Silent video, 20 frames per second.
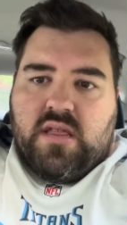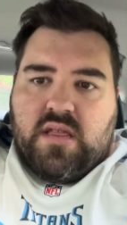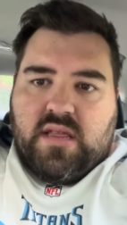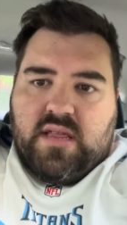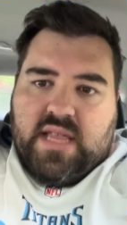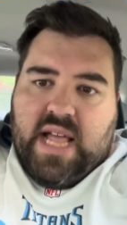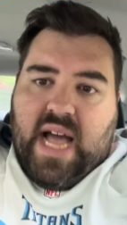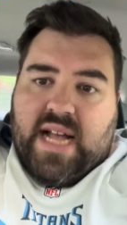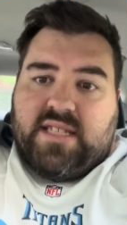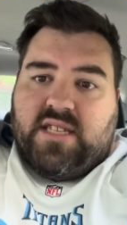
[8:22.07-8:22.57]

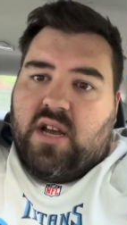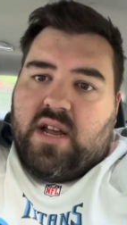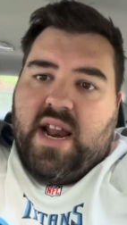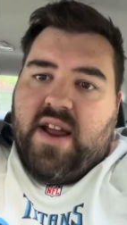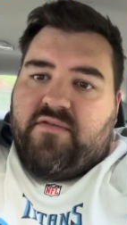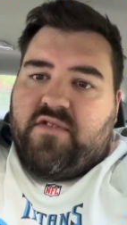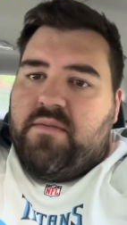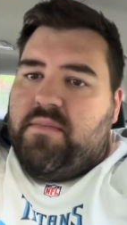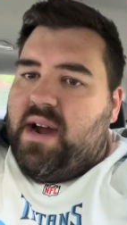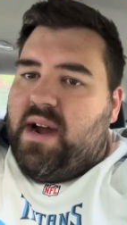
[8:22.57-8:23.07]
that's on
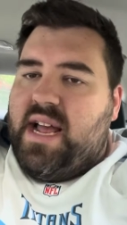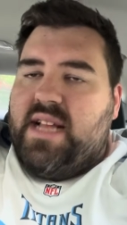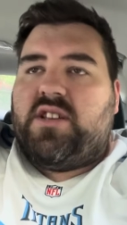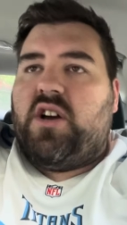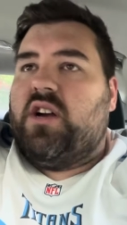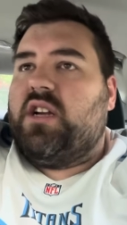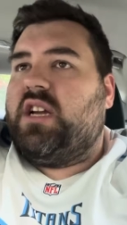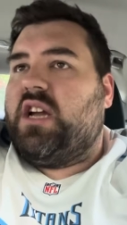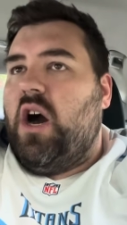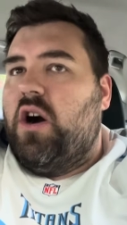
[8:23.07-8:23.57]
everybody. That's
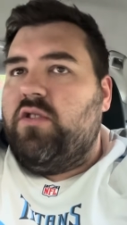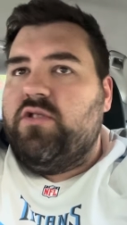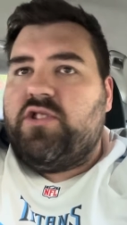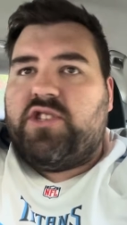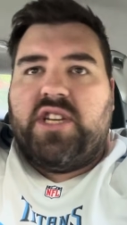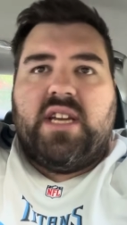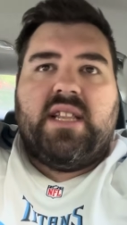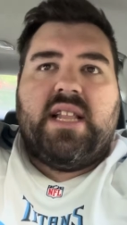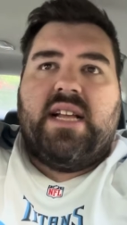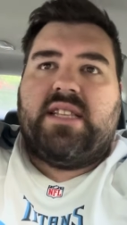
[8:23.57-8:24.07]
on
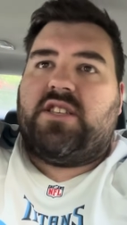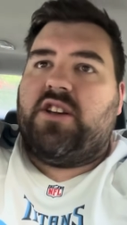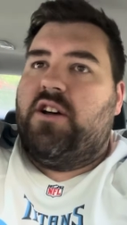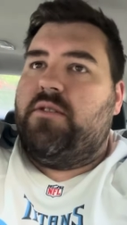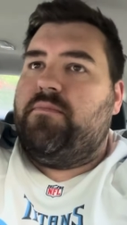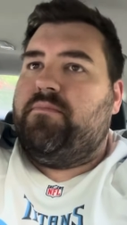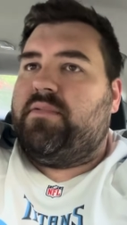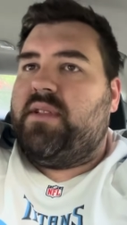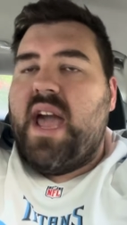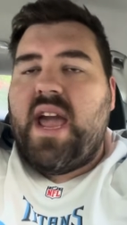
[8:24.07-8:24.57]
coaching. That's
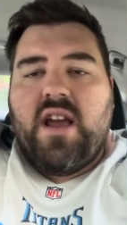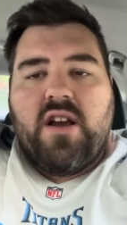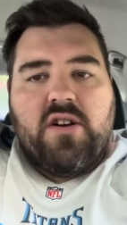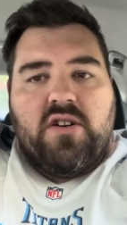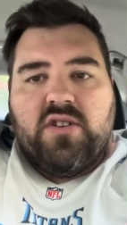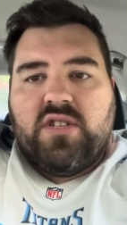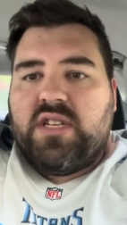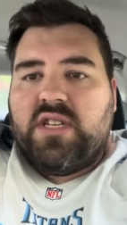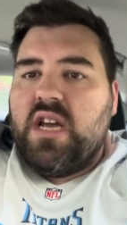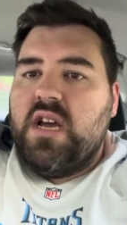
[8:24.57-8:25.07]
on
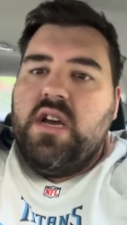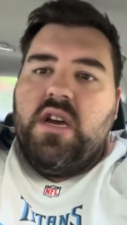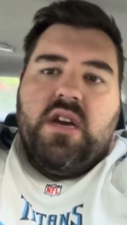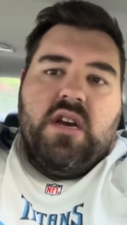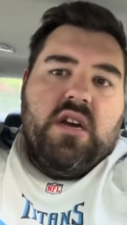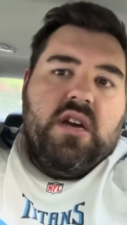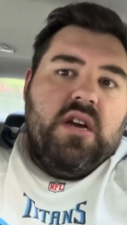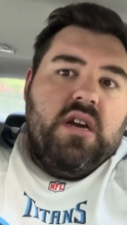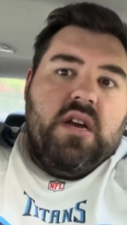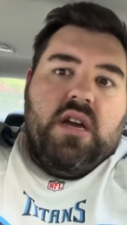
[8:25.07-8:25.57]
players.
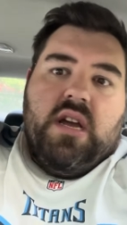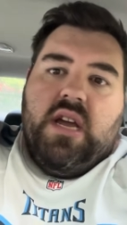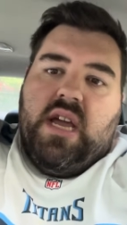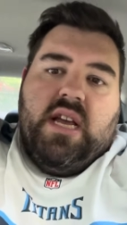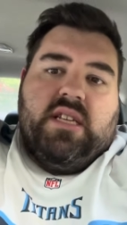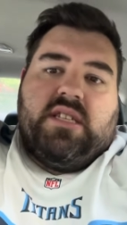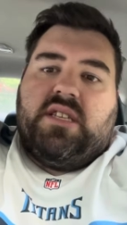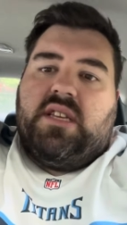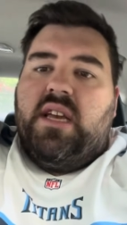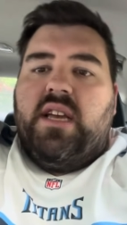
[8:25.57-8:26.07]

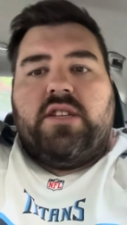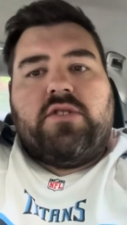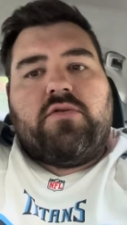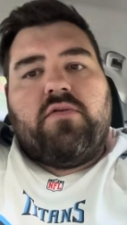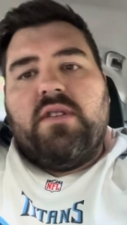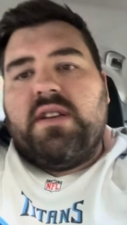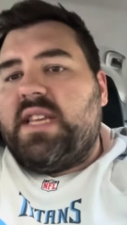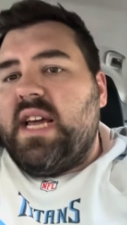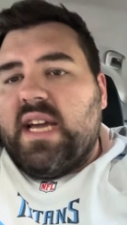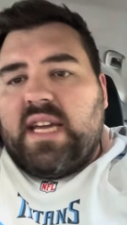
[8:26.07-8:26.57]
It's, it's
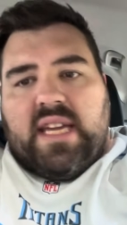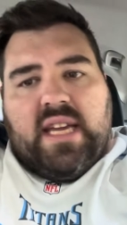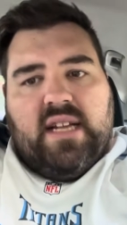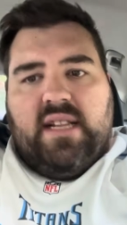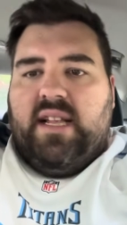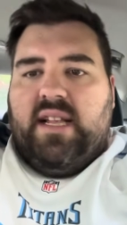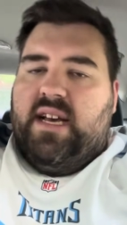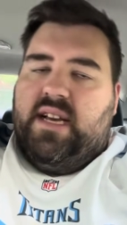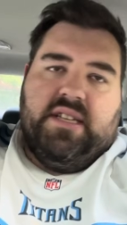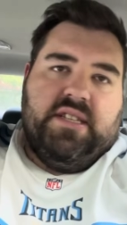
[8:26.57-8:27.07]

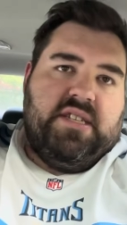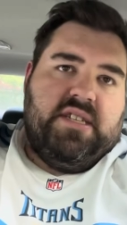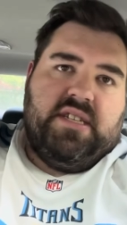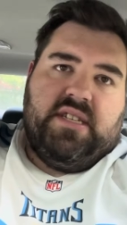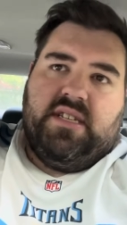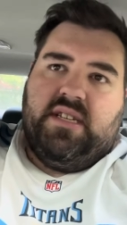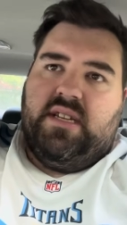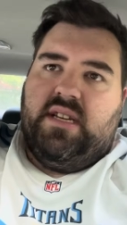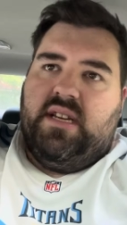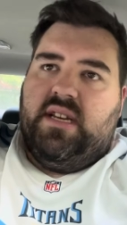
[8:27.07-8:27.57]

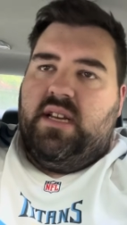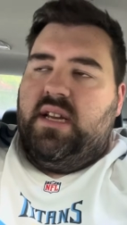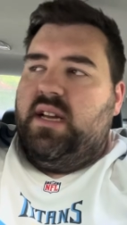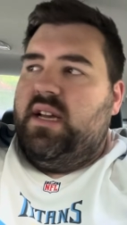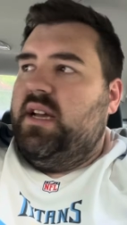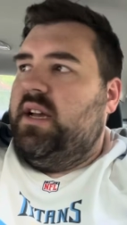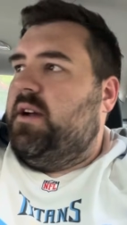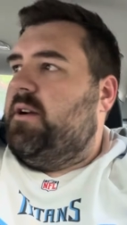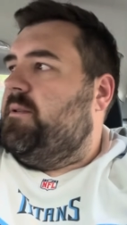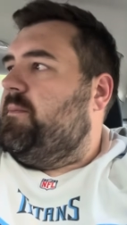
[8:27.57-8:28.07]
ridiculous
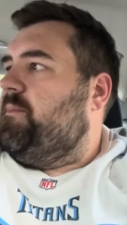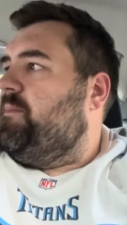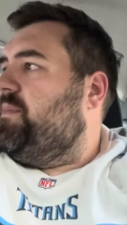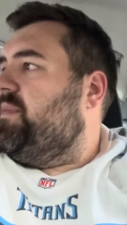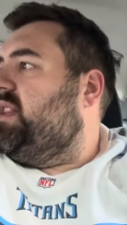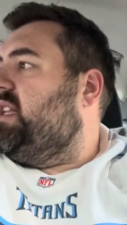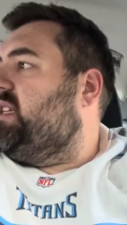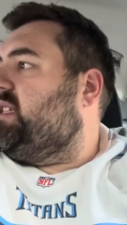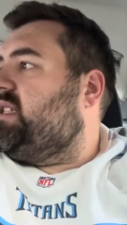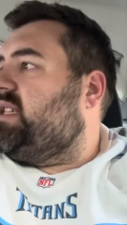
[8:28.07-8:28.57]

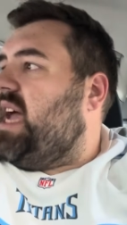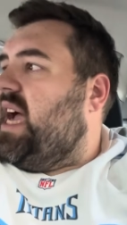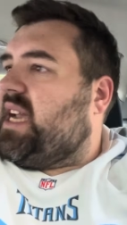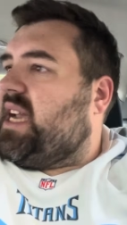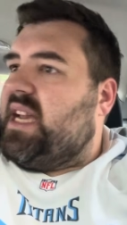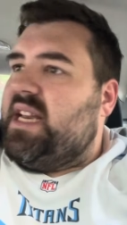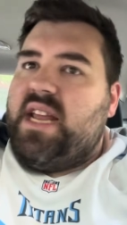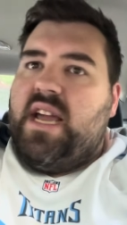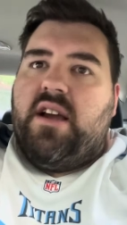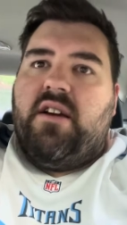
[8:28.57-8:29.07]
the
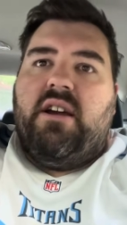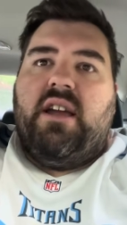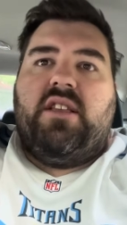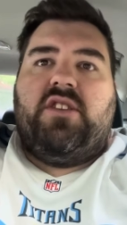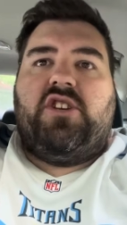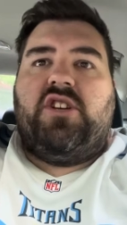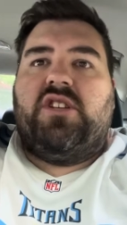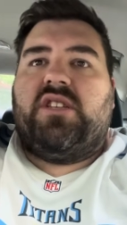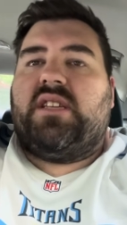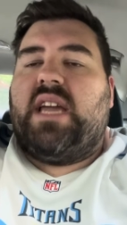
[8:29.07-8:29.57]
secondary
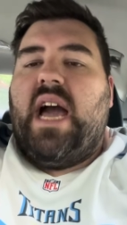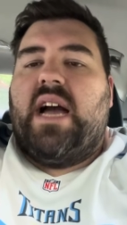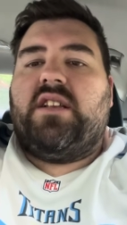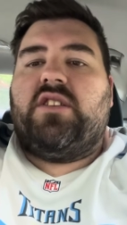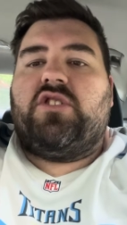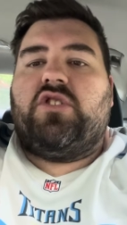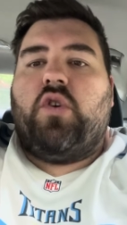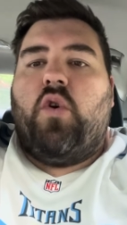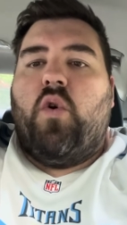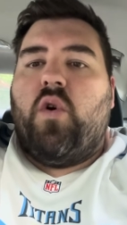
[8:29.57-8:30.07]
just got
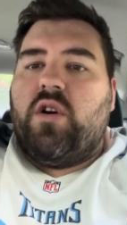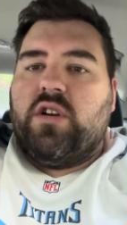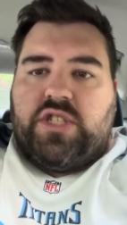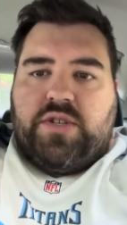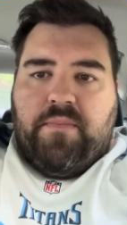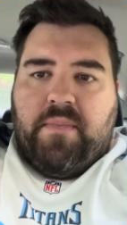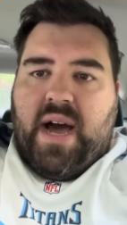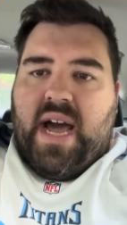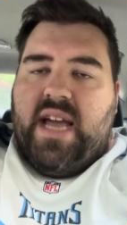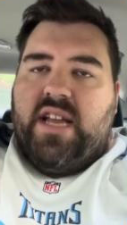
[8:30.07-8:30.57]

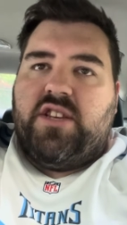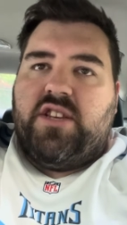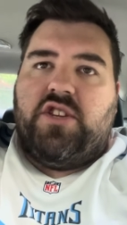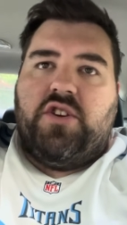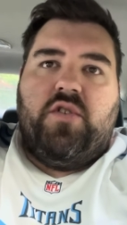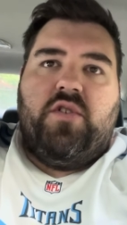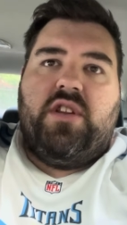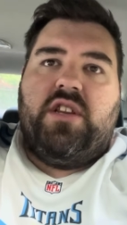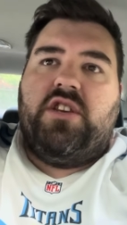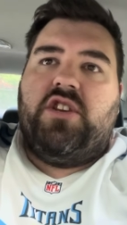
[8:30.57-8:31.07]
torched by a
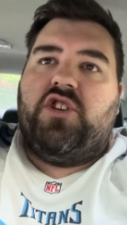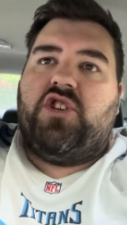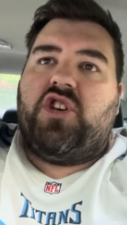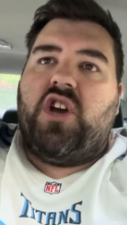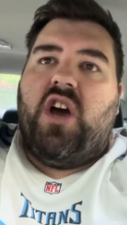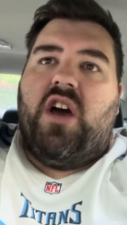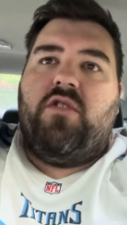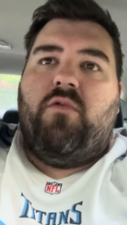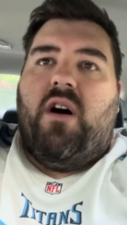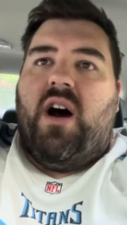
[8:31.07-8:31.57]
dude and
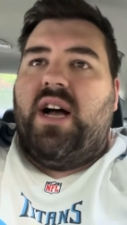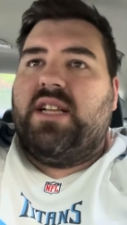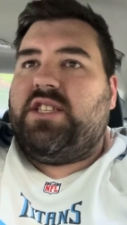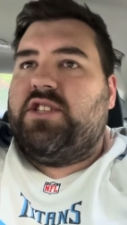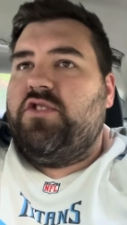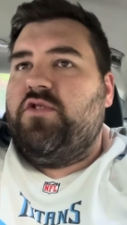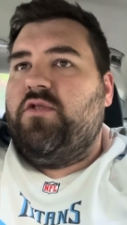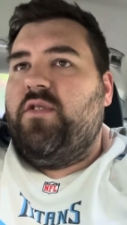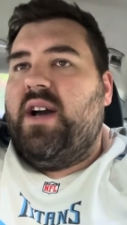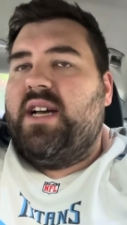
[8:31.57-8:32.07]
Deshaun
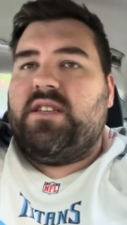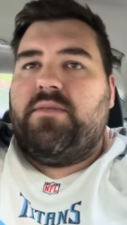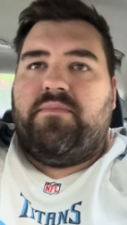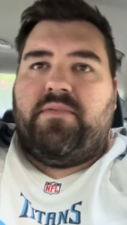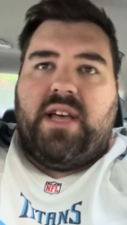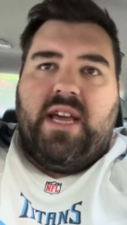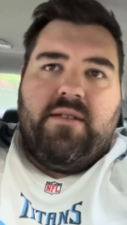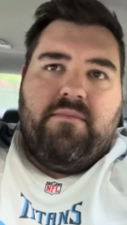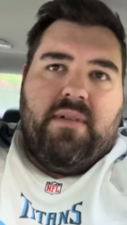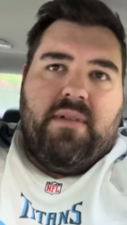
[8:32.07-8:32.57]
Watson who hasn't
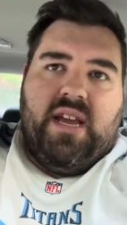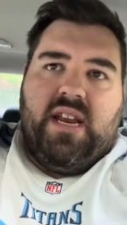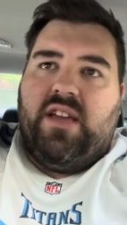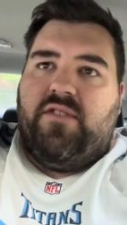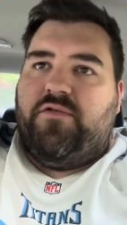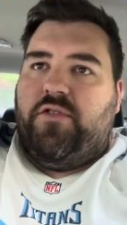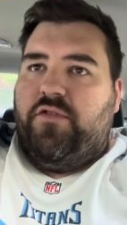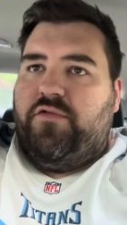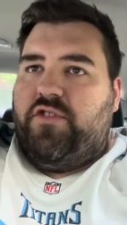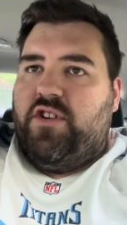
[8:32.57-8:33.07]
played
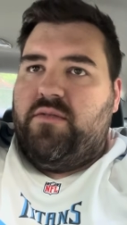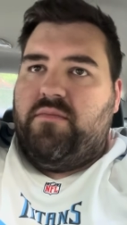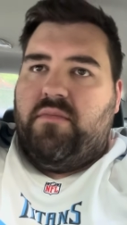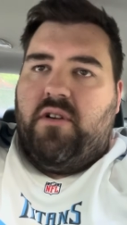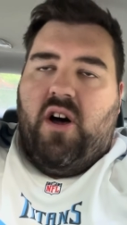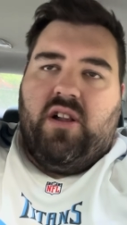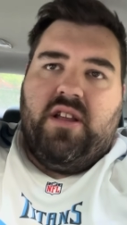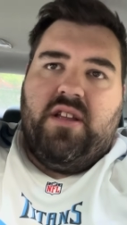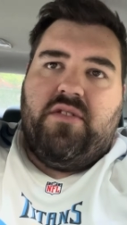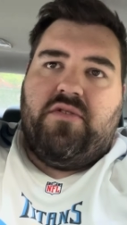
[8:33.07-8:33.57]
meaningful
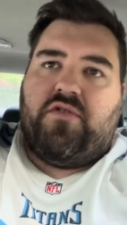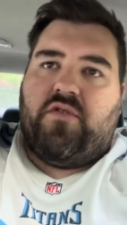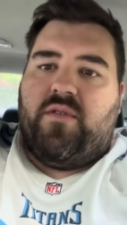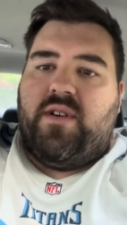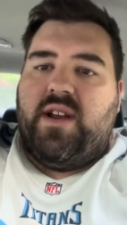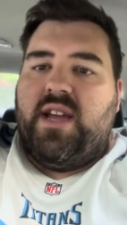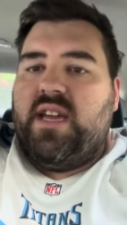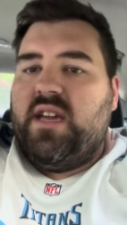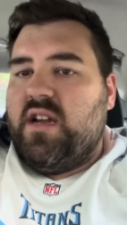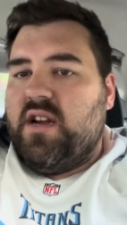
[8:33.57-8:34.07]
football in
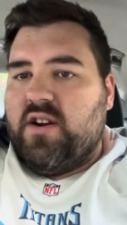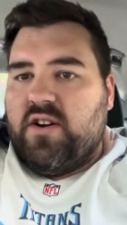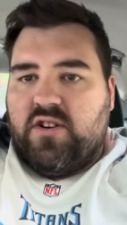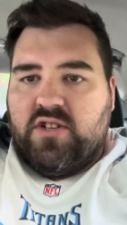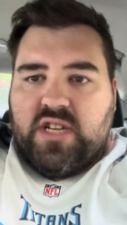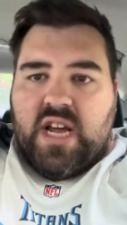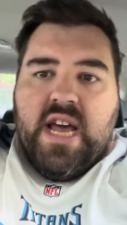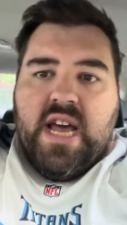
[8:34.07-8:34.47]
three years,